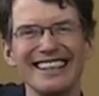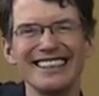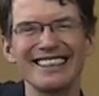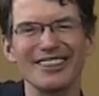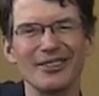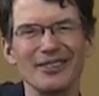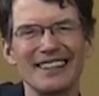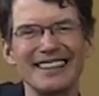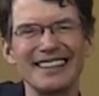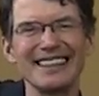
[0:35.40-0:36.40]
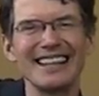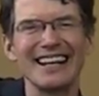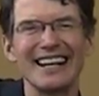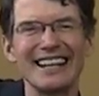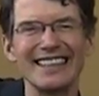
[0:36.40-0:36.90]
so uh,
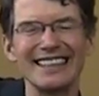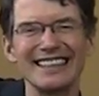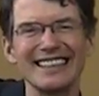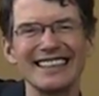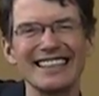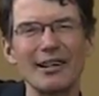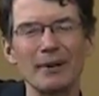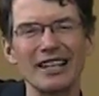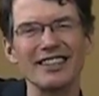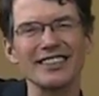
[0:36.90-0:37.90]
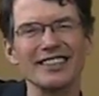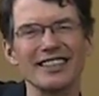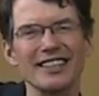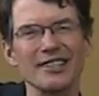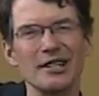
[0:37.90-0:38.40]
I got my cousin's
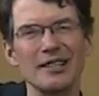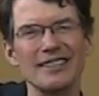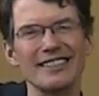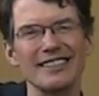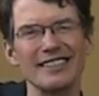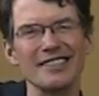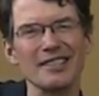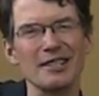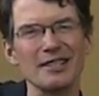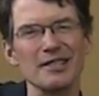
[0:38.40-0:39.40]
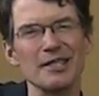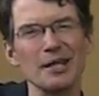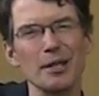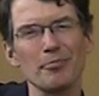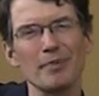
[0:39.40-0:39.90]
guitar and started
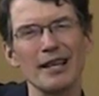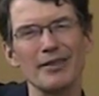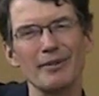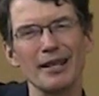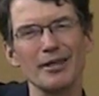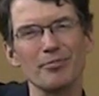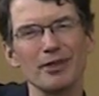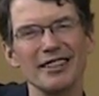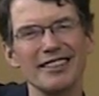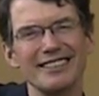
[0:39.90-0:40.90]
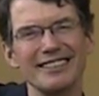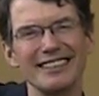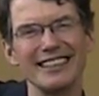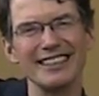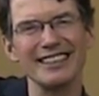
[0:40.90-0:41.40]
sitting by the record player
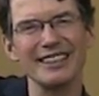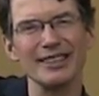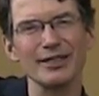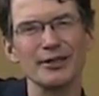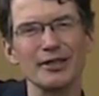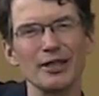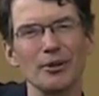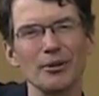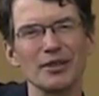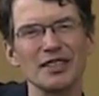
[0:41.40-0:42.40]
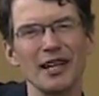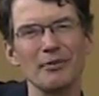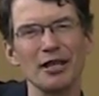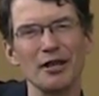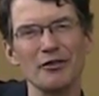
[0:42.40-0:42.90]
and uh, learning old Simon
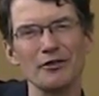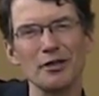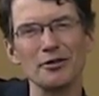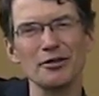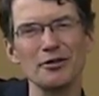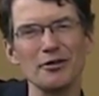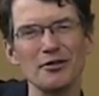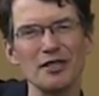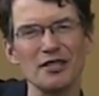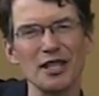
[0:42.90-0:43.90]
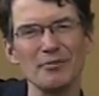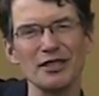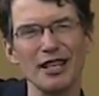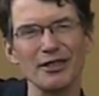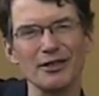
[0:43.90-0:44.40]
and Garfunkel tunes and James
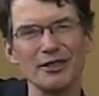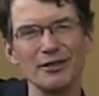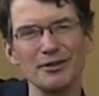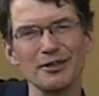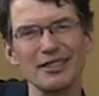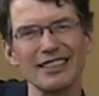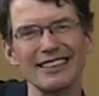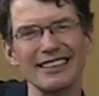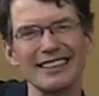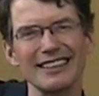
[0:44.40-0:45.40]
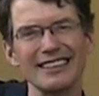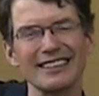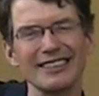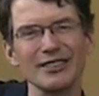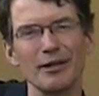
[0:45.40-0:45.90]
Taylor tunes and uh,
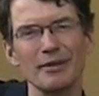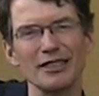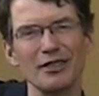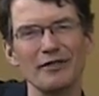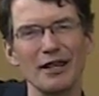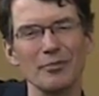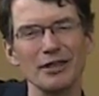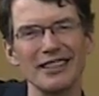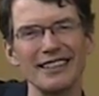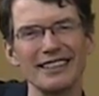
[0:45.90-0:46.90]
taught myself how to play.